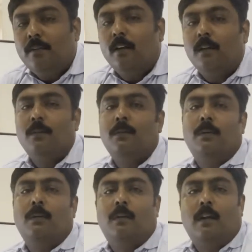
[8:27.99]
for
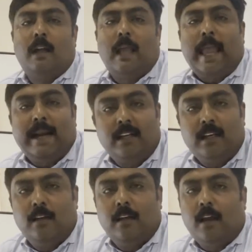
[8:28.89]
to
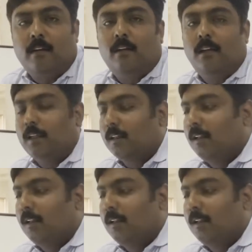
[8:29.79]
act on it.